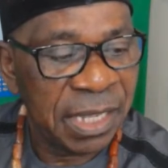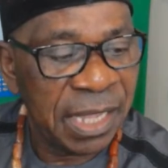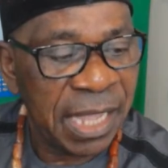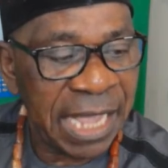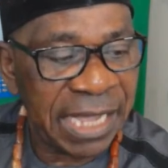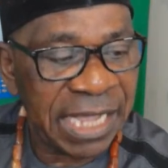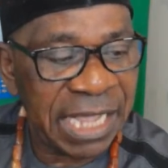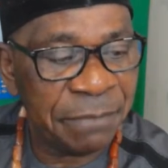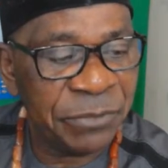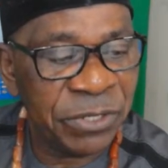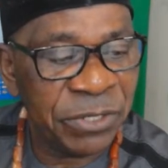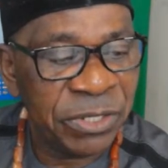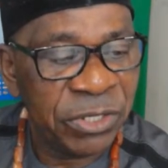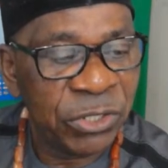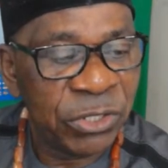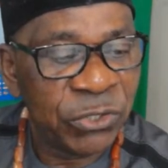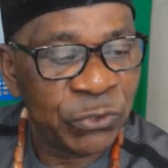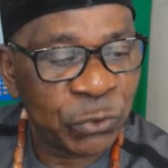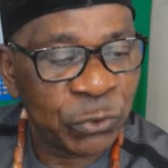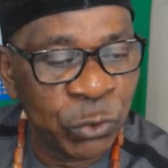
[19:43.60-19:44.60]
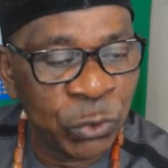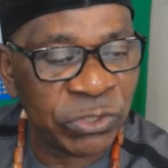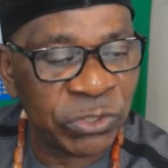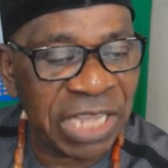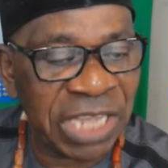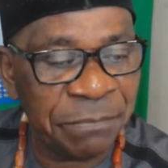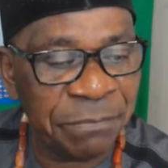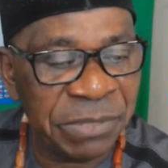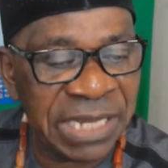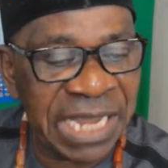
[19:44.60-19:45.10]
Agabi, schools
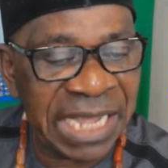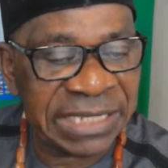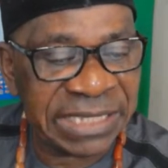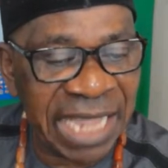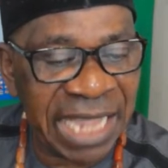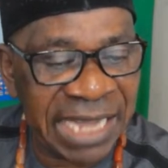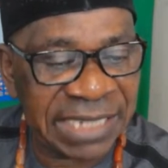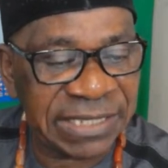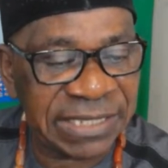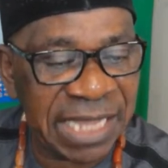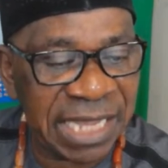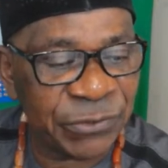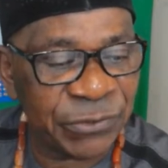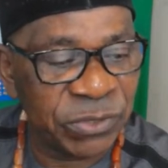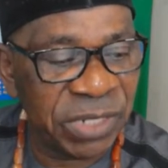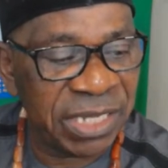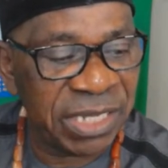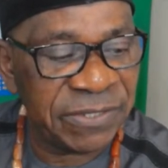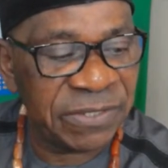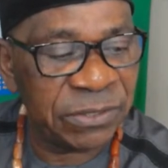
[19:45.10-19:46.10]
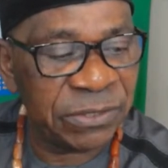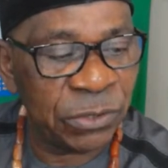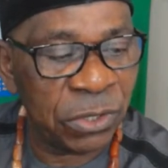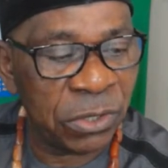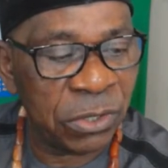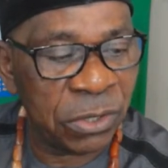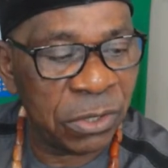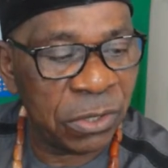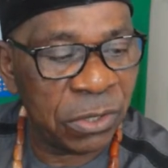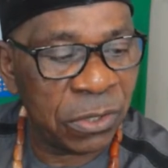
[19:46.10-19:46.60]
have been attacked and students
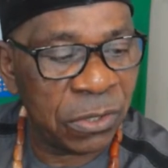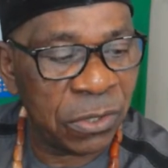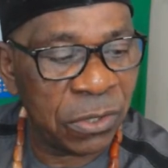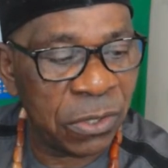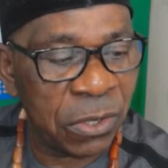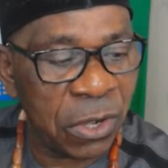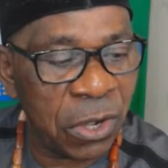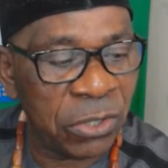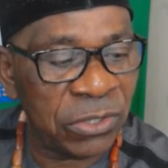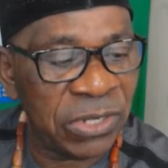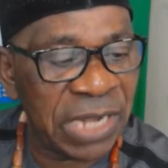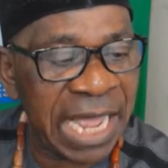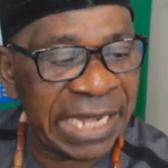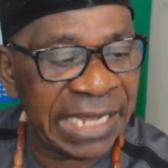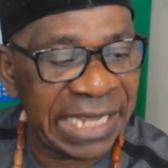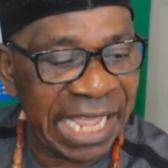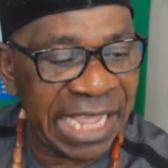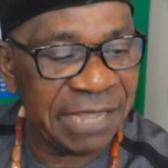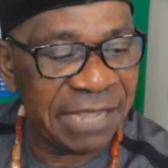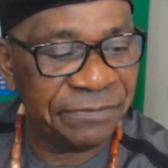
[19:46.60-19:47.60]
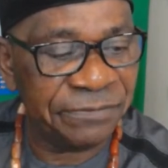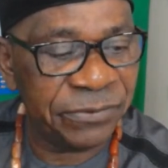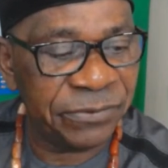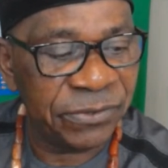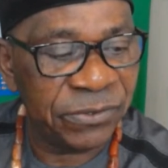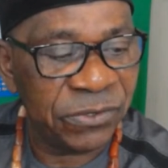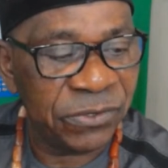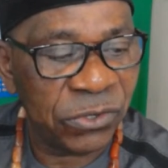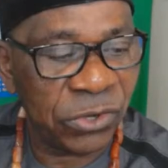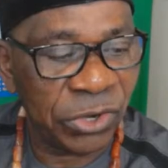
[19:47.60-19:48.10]
unalived,
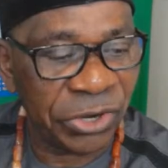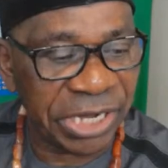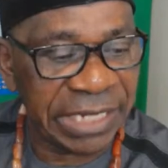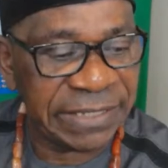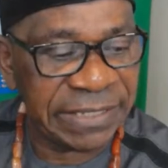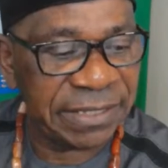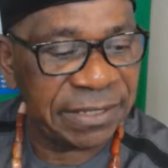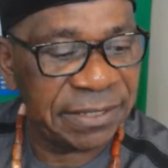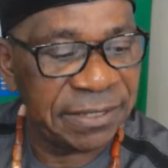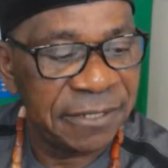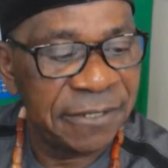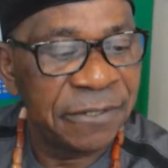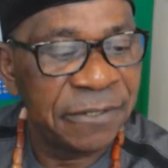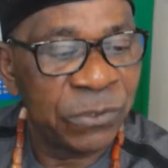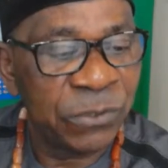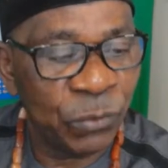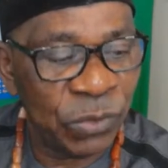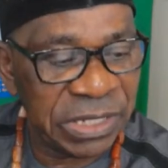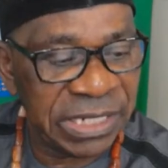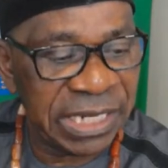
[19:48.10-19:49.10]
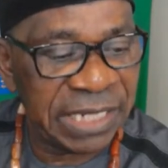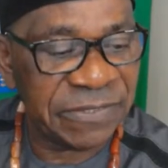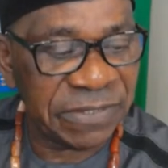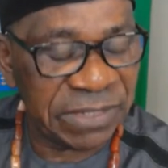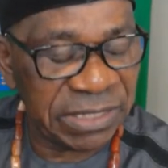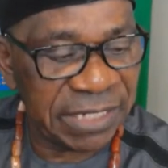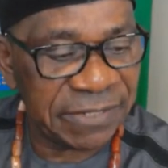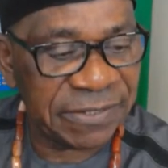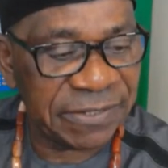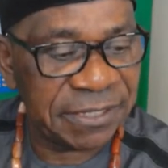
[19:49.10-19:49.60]
correct? Witness,
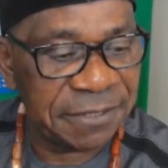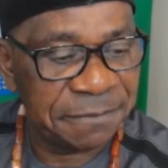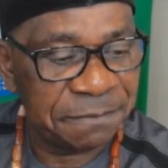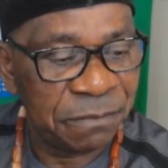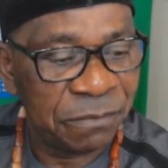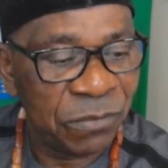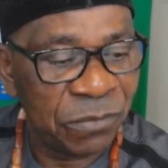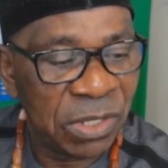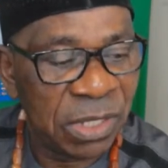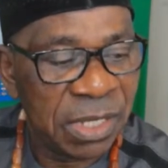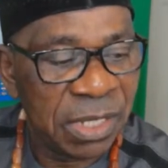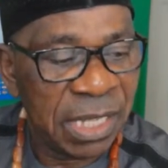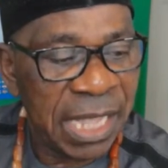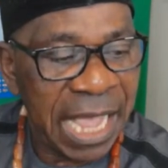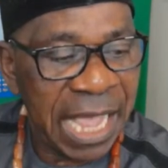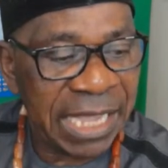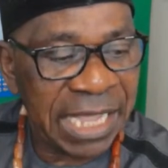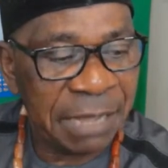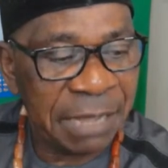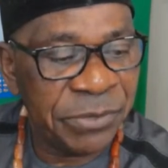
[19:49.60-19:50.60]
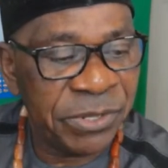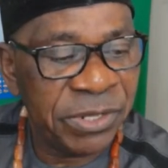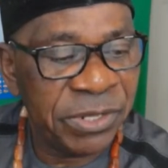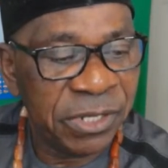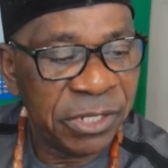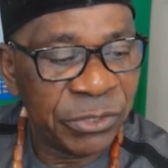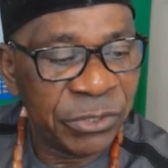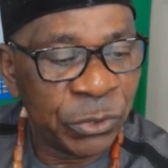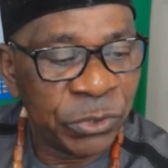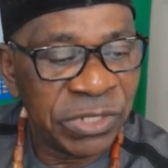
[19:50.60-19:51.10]
yes. Agabi,
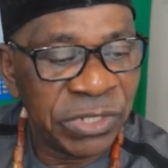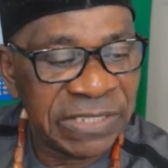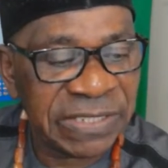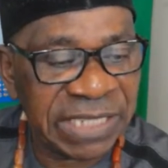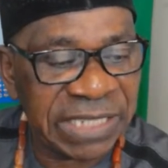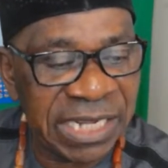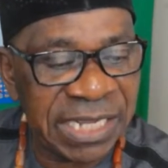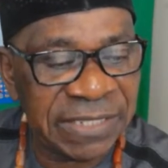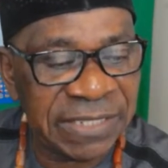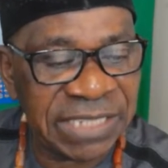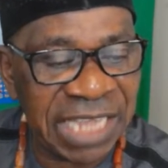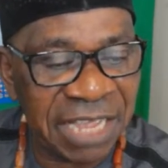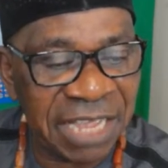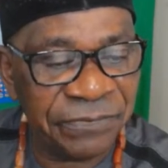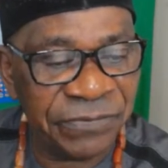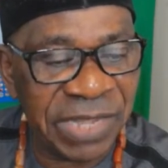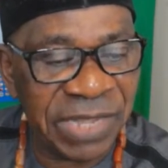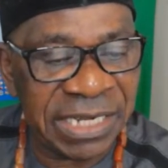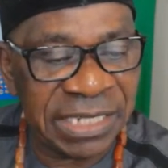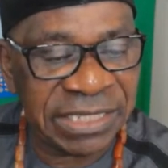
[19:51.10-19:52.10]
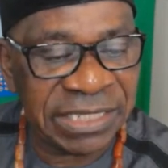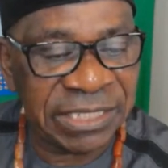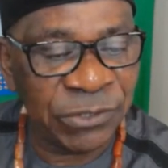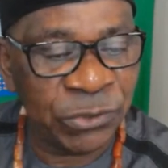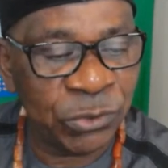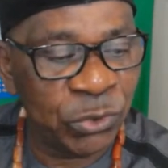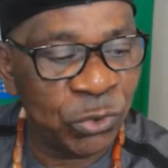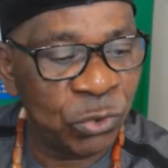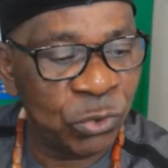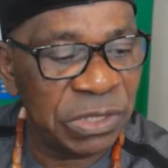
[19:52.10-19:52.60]
do these killings have anything
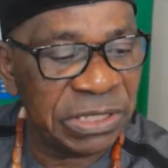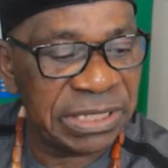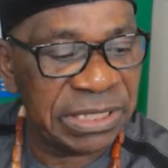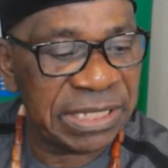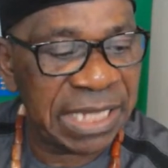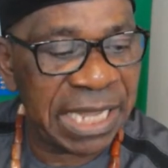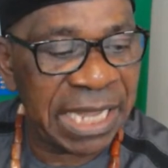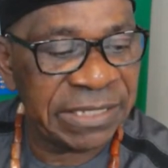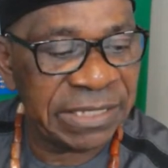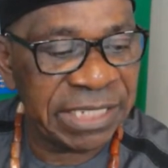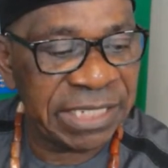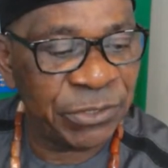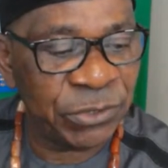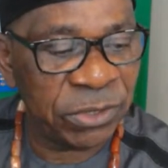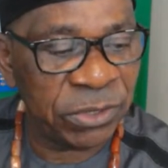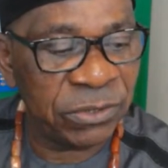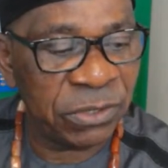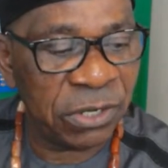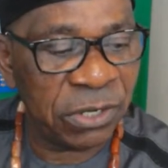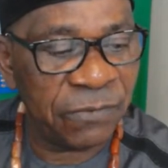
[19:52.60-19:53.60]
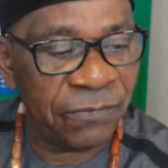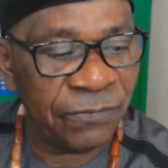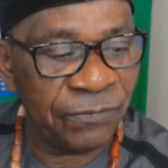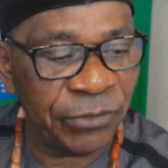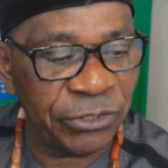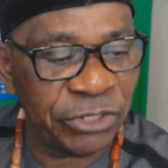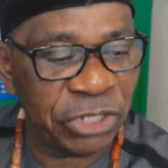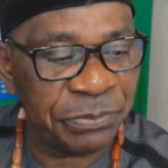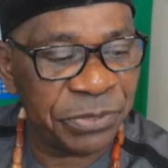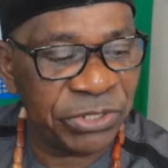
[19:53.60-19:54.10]
to do with agitation
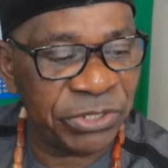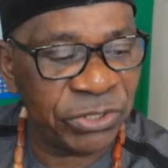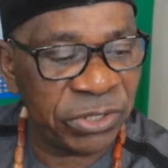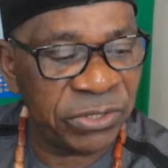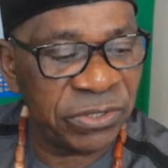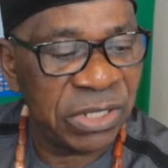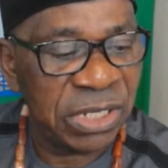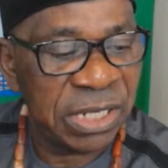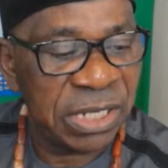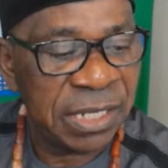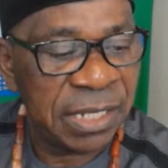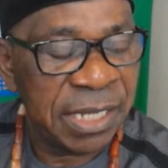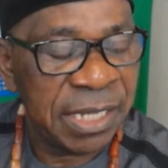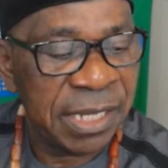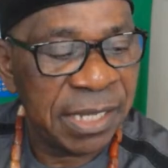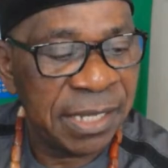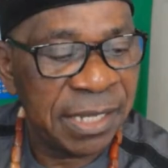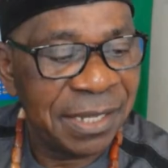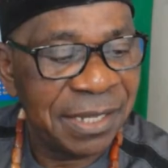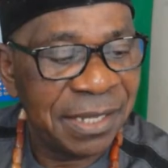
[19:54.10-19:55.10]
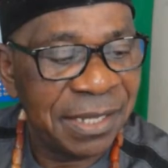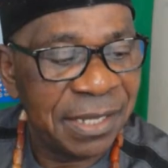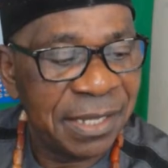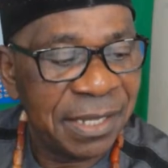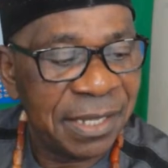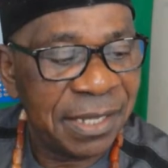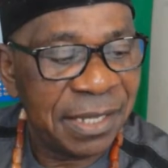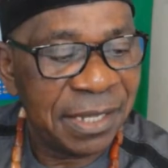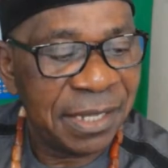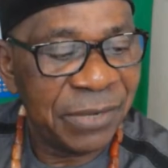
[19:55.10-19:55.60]
for separation?
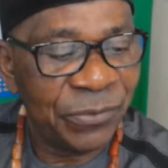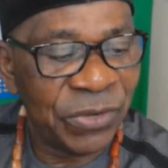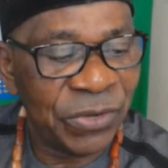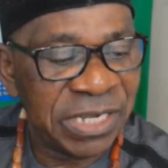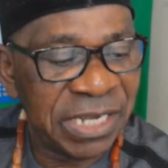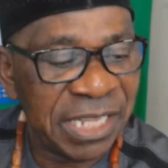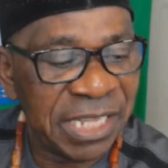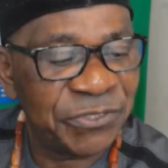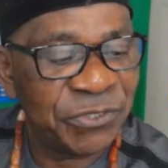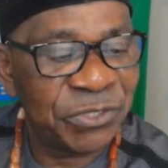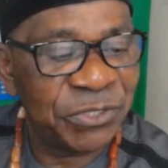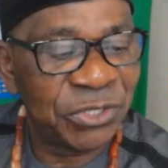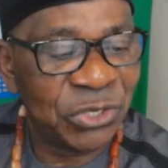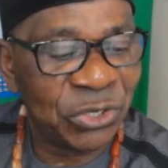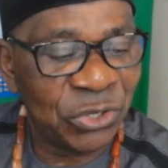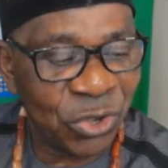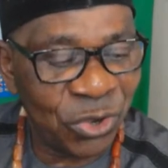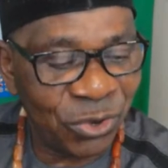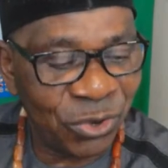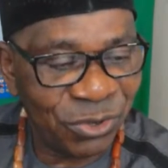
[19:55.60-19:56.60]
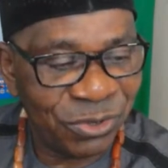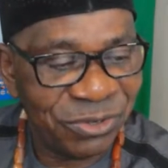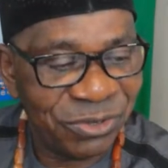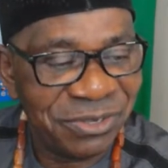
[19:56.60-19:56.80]
Witness, no.